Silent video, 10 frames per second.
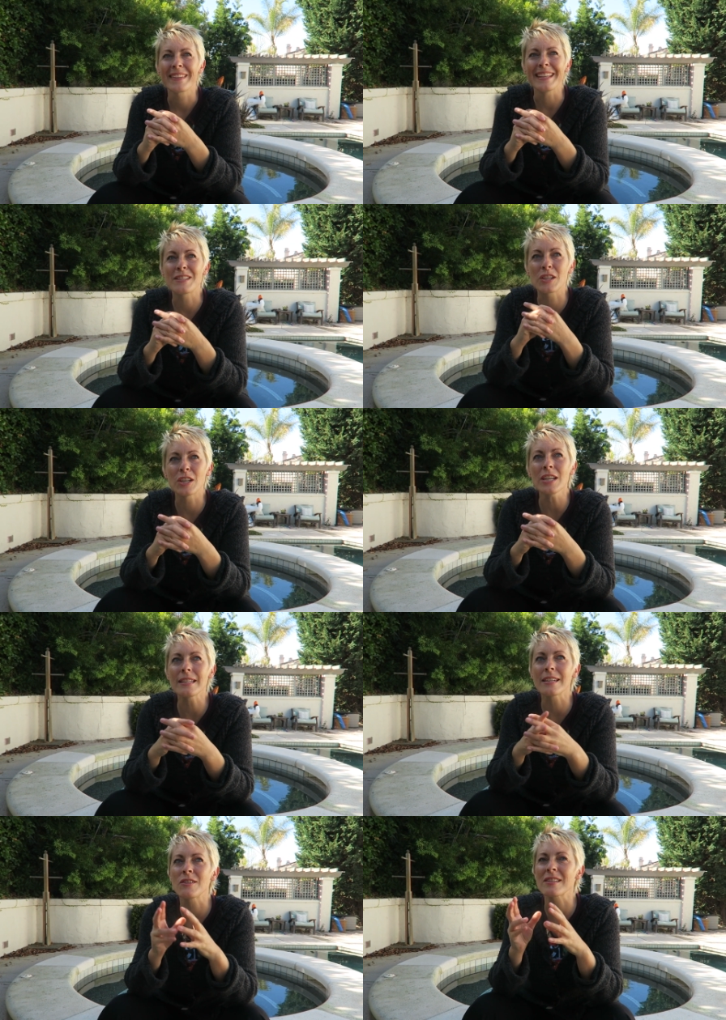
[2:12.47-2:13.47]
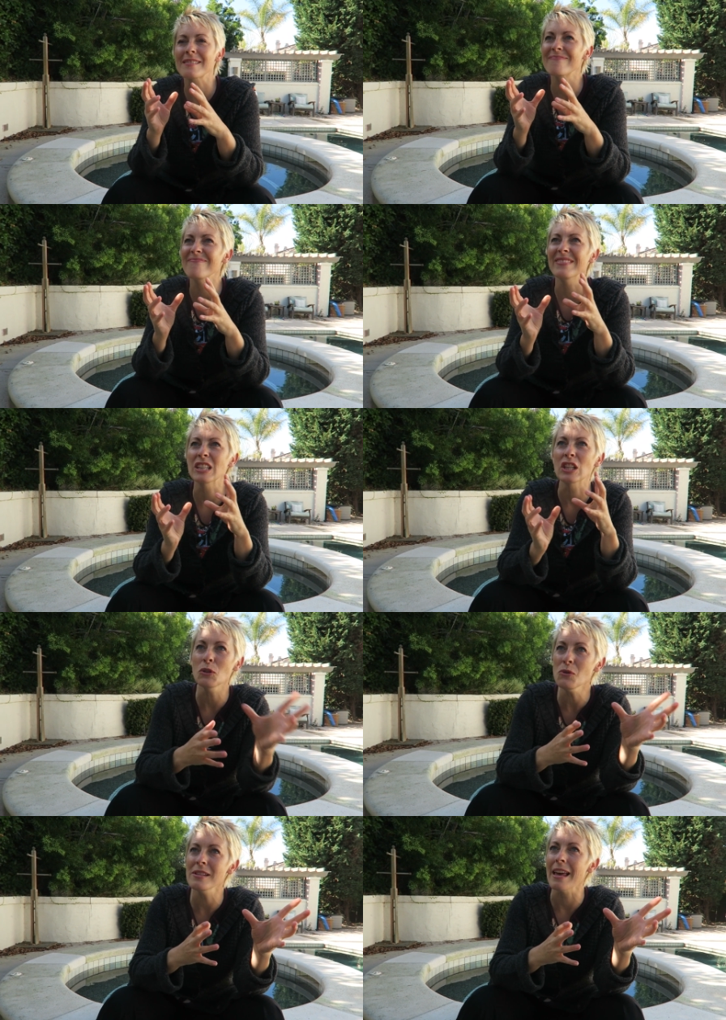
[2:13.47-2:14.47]
it's good to just
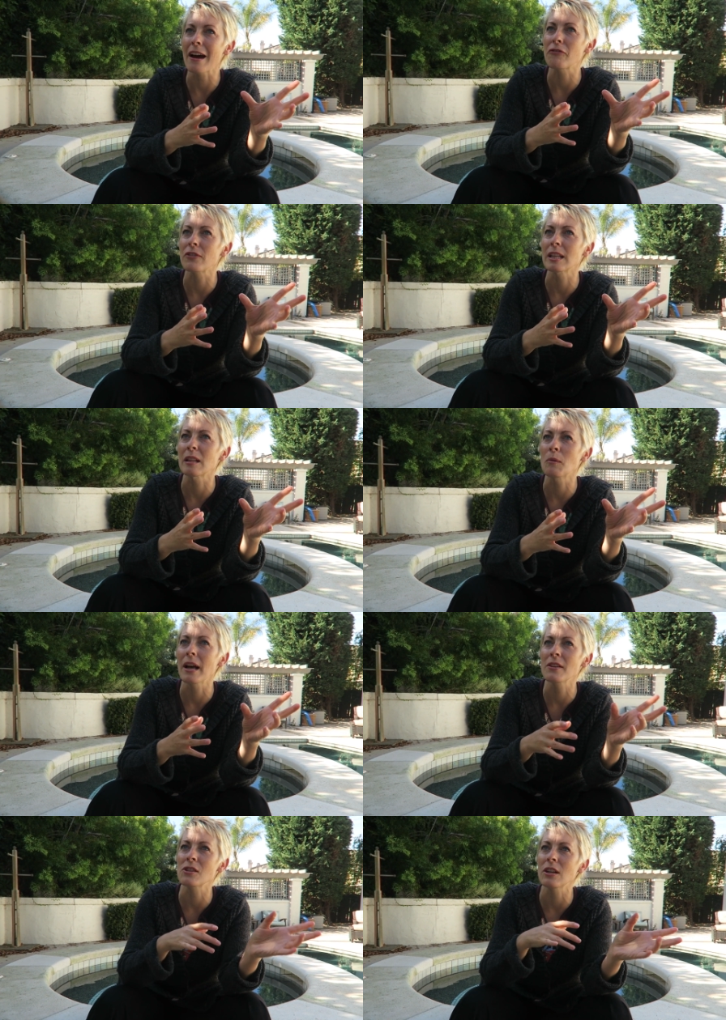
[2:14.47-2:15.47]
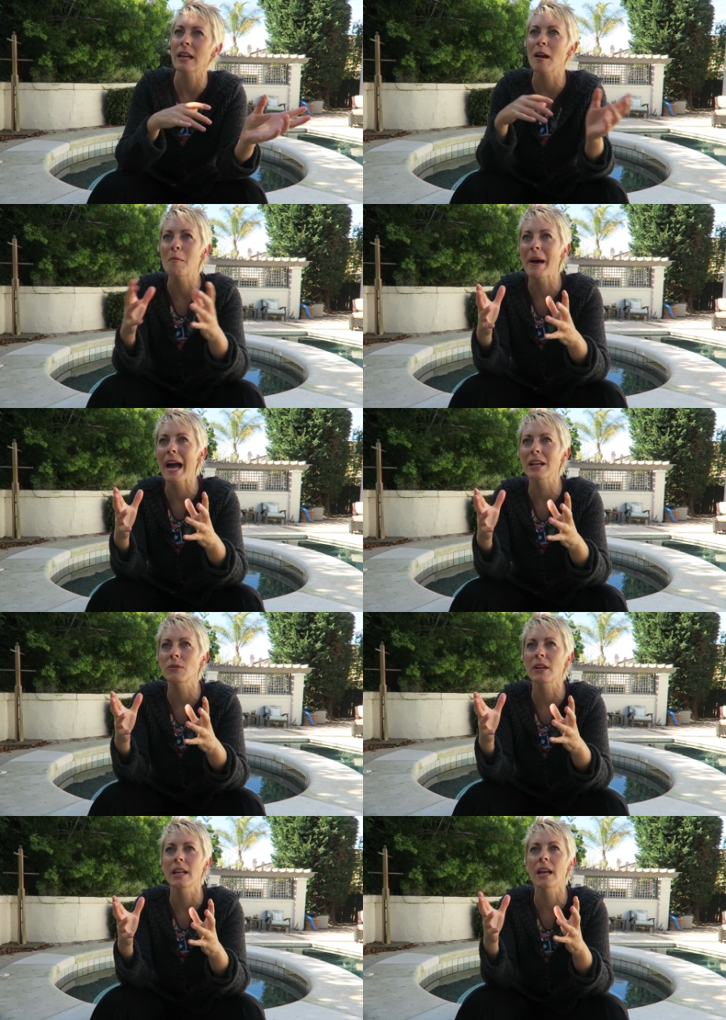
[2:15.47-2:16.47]
lose that for a little while so you can come back
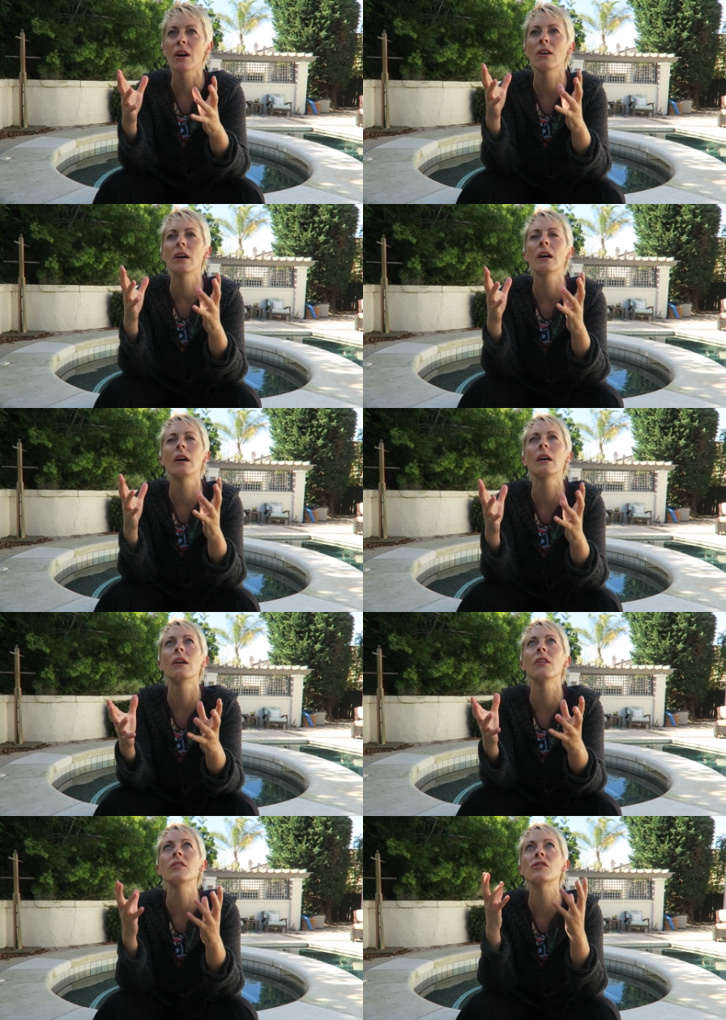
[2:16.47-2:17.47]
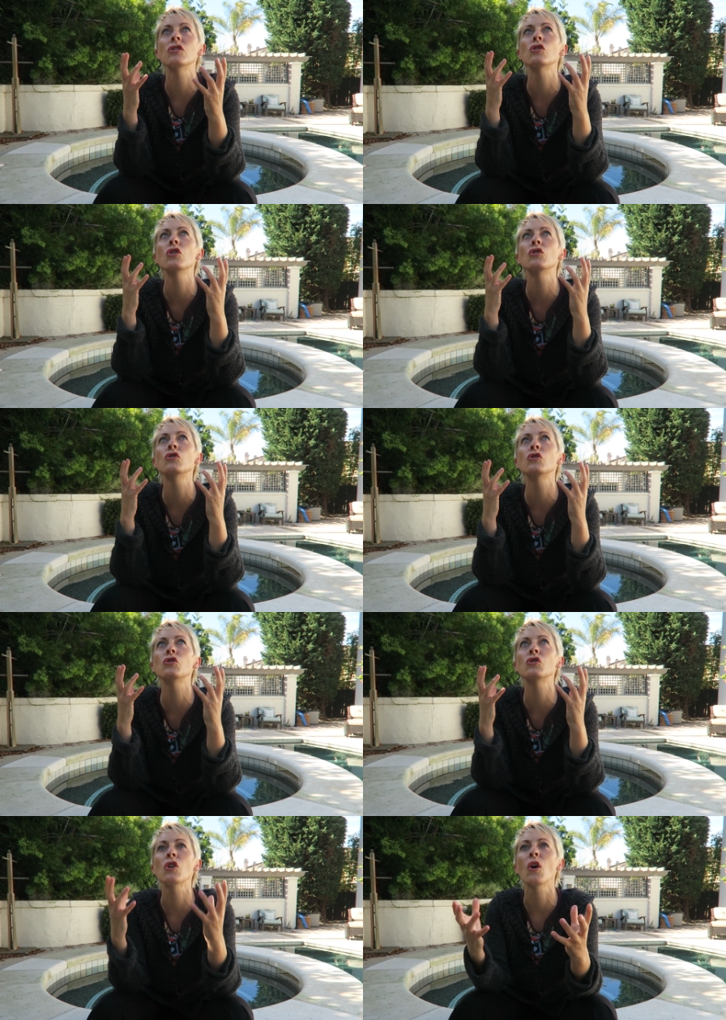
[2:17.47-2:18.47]
to it and go, oh, this is
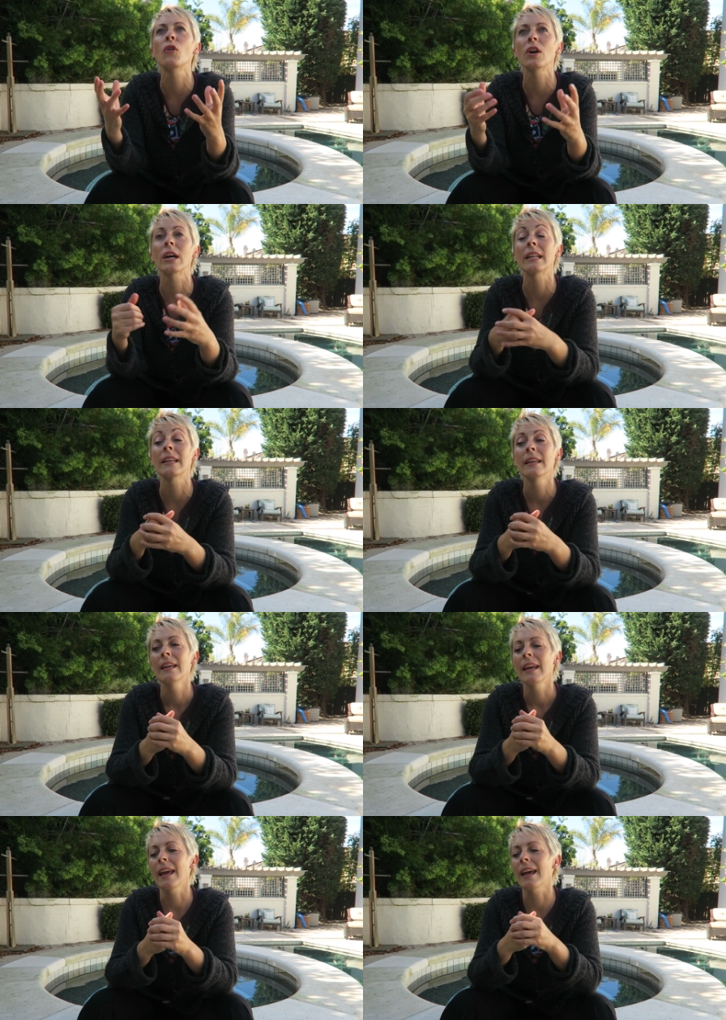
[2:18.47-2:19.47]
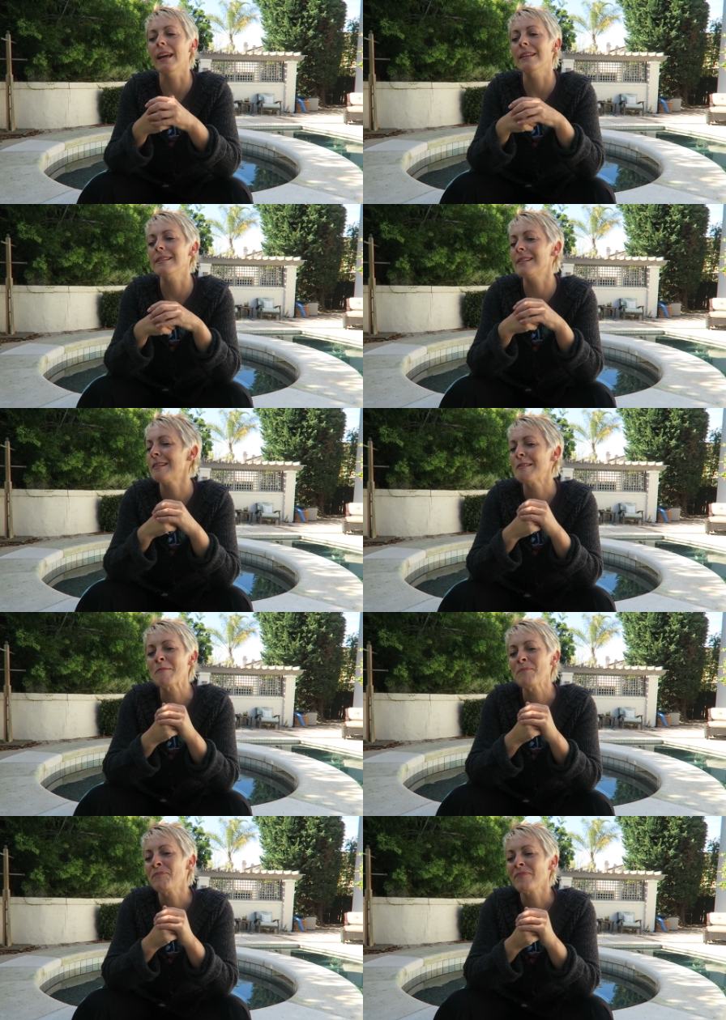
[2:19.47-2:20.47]
so good. And
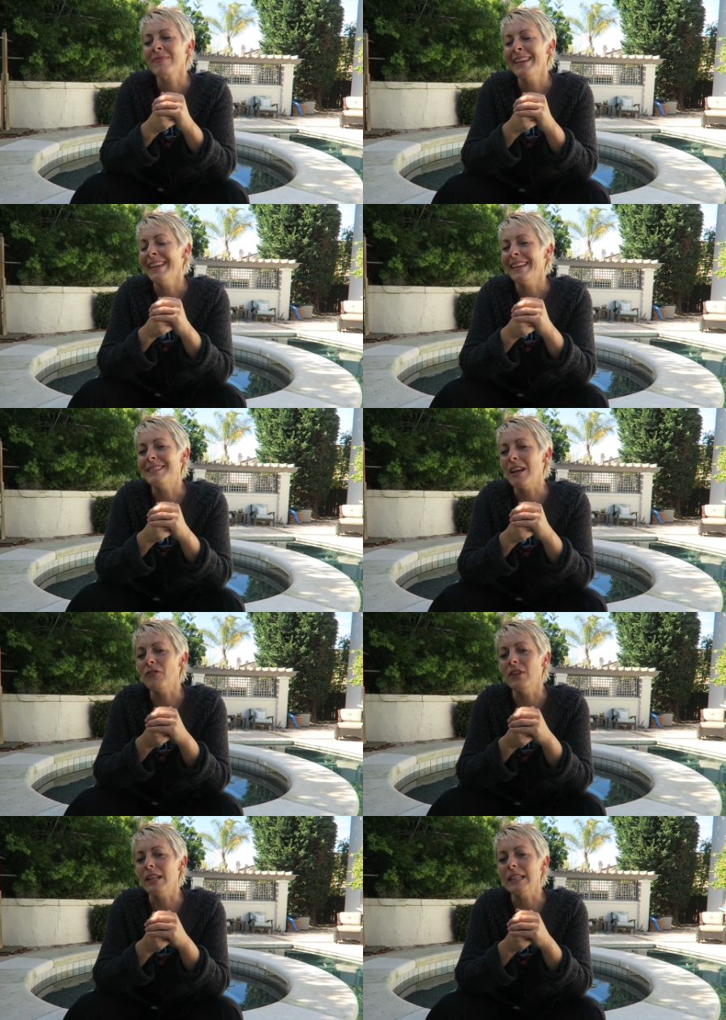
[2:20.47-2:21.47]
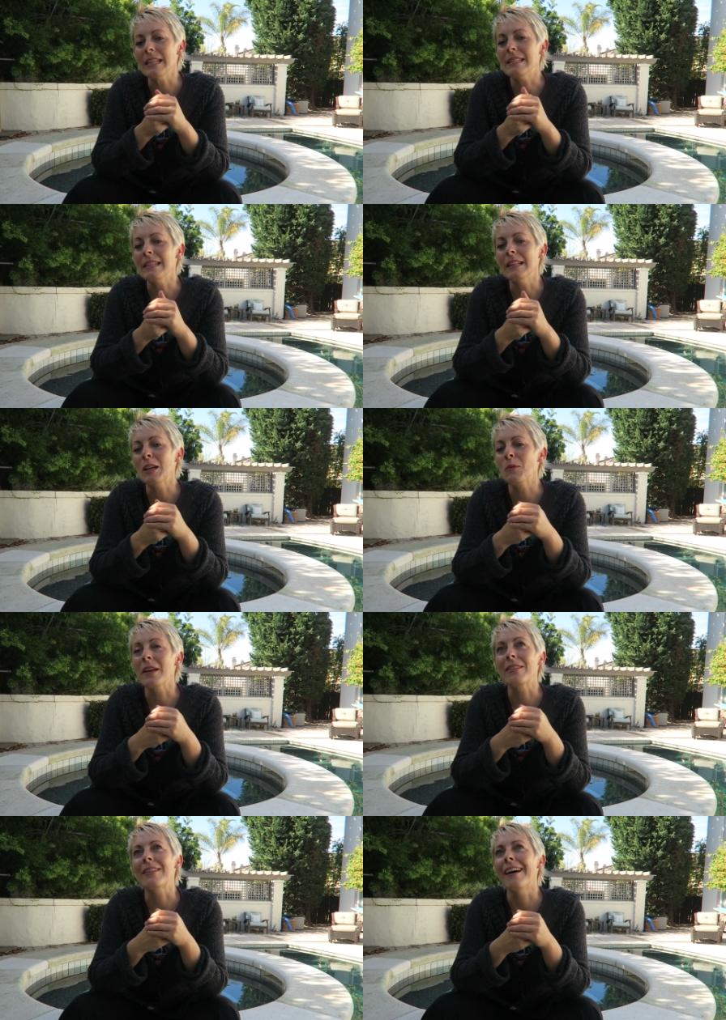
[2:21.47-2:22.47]
definitely dealing
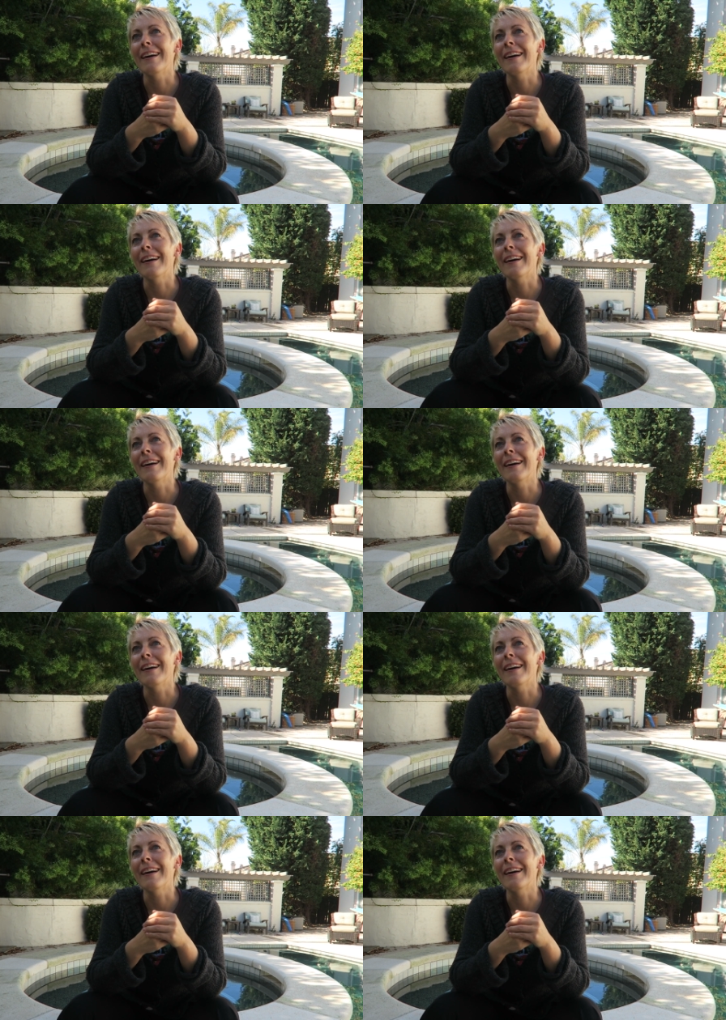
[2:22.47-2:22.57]
with